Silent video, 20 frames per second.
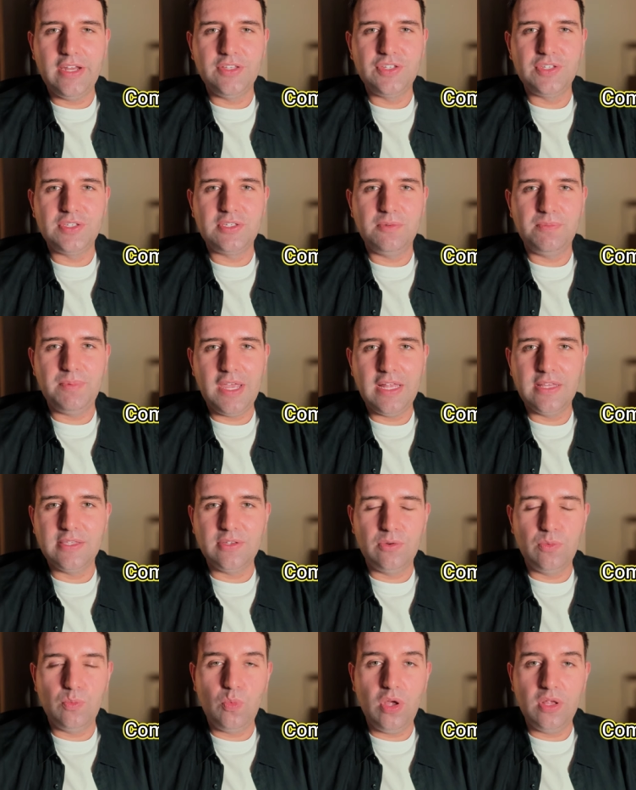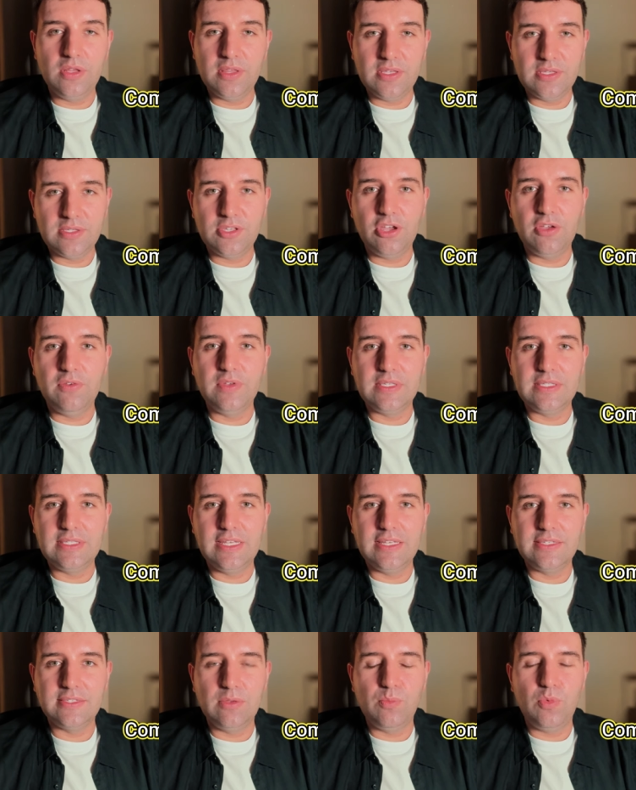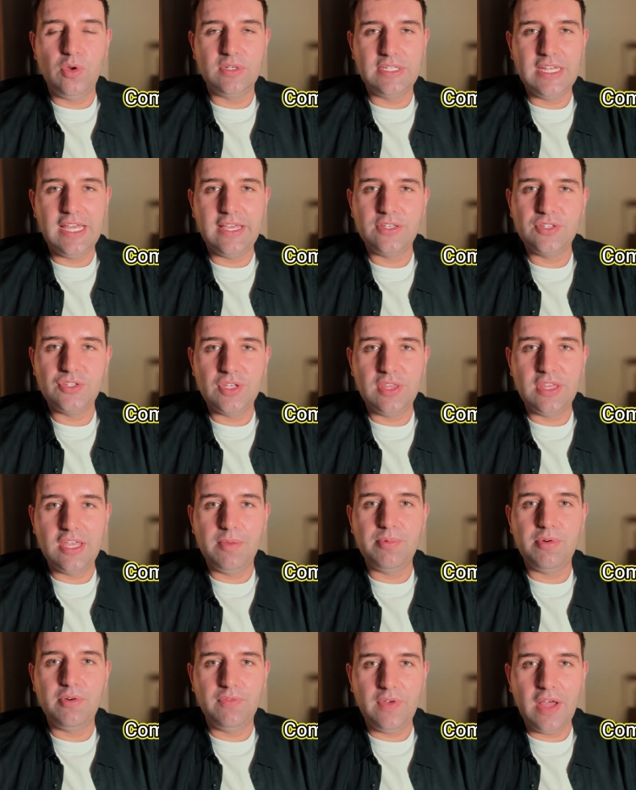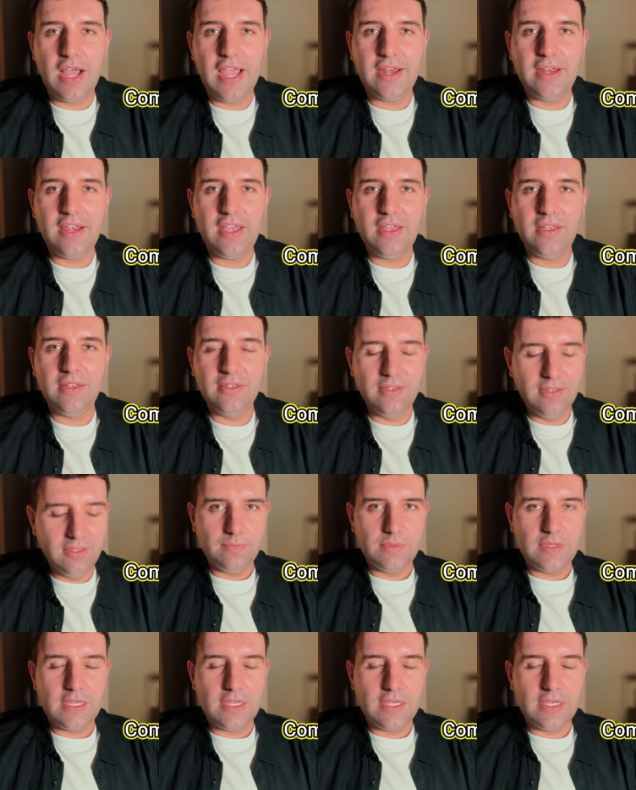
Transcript: It just depends on what the service is and what texture they're providing.